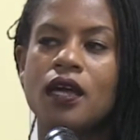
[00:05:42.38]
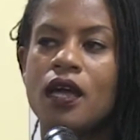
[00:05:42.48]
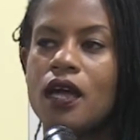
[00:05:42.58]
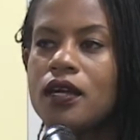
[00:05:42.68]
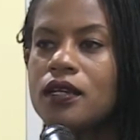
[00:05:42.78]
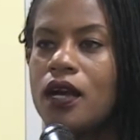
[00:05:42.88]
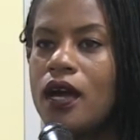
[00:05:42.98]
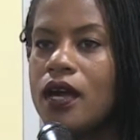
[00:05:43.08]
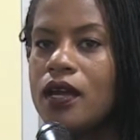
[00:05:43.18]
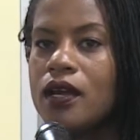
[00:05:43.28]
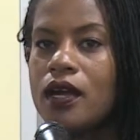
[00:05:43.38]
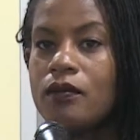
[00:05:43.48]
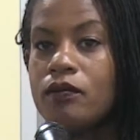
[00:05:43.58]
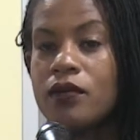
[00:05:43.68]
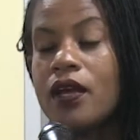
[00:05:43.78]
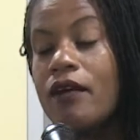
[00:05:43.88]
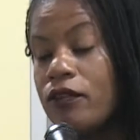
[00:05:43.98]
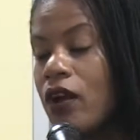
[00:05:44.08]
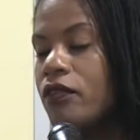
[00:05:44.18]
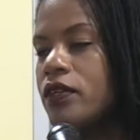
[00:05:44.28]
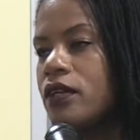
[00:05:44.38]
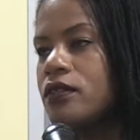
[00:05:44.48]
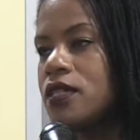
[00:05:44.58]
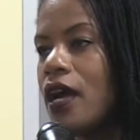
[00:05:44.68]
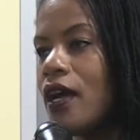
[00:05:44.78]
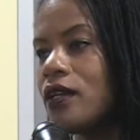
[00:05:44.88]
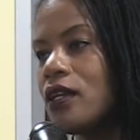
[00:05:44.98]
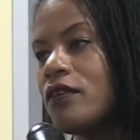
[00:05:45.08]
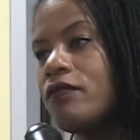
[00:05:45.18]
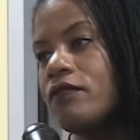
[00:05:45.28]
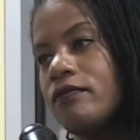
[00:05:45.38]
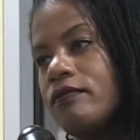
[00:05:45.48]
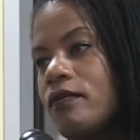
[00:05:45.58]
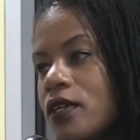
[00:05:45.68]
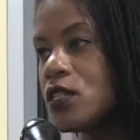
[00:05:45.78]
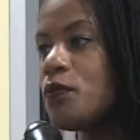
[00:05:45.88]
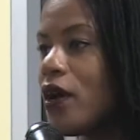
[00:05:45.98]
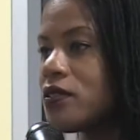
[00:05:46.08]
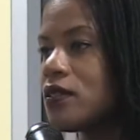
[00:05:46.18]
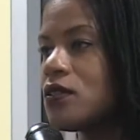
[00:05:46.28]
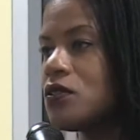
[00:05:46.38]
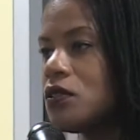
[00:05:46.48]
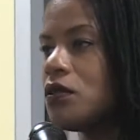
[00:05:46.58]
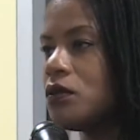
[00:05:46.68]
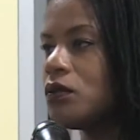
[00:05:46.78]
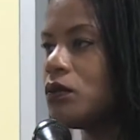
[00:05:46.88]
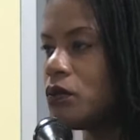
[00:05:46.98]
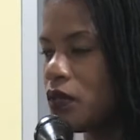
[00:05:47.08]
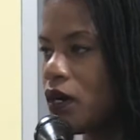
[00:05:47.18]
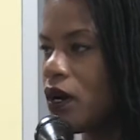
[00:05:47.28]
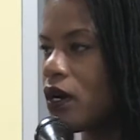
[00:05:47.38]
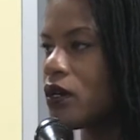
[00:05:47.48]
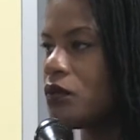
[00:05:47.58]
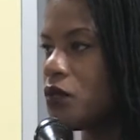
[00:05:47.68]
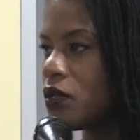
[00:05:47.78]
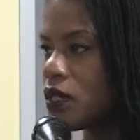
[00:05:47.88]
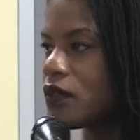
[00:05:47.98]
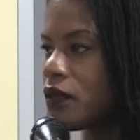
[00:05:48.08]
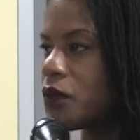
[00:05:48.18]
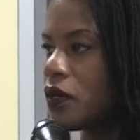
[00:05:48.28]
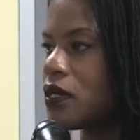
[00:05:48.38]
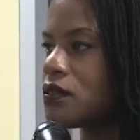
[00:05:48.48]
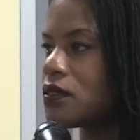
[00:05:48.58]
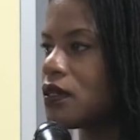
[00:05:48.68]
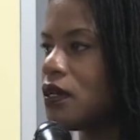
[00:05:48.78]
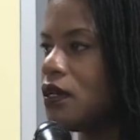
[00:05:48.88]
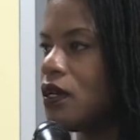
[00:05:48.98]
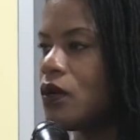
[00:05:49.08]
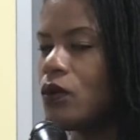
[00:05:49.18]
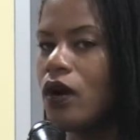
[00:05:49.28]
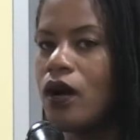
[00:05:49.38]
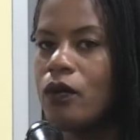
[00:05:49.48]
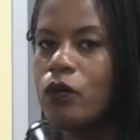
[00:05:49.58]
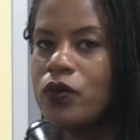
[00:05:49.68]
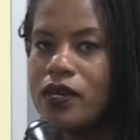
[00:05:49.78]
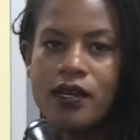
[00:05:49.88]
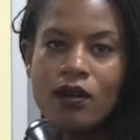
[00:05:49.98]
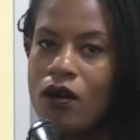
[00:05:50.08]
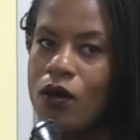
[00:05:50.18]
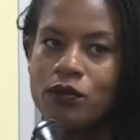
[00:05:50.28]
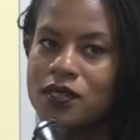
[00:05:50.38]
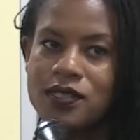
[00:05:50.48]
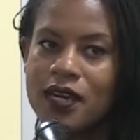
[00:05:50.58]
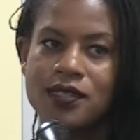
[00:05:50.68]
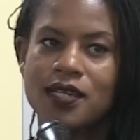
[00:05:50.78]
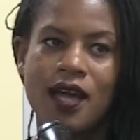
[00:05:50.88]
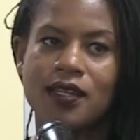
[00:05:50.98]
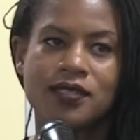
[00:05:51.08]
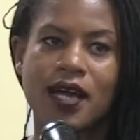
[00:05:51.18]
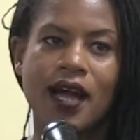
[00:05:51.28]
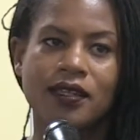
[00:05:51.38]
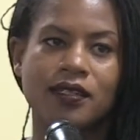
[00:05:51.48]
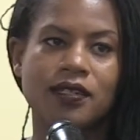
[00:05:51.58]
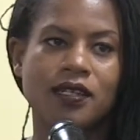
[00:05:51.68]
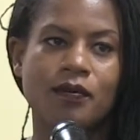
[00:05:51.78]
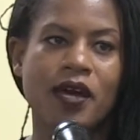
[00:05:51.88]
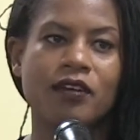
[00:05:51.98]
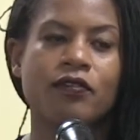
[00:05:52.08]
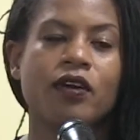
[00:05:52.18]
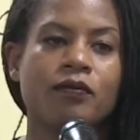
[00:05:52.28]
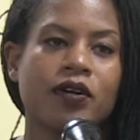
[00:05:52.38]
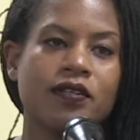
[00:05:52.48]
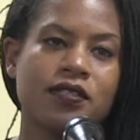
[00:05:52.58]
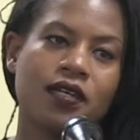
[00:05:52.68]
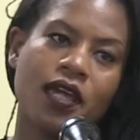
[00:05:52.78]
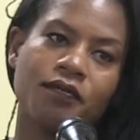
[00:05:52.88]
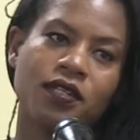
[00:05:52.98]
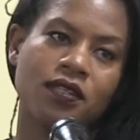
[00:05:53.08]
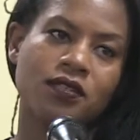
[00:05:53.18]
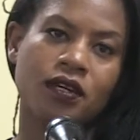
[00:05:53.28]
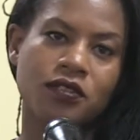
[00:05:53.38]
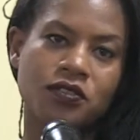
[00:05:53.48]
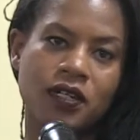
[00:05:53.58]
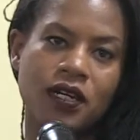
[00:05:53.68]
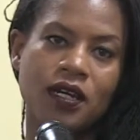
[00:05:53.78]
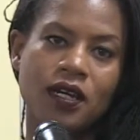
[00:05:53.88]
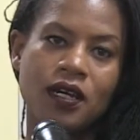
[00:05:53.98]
and I am forever in their debt. And if East Boston is too, we are a community of immigrants. We are only second to Ellis Island in the amount of immigrants that came to this country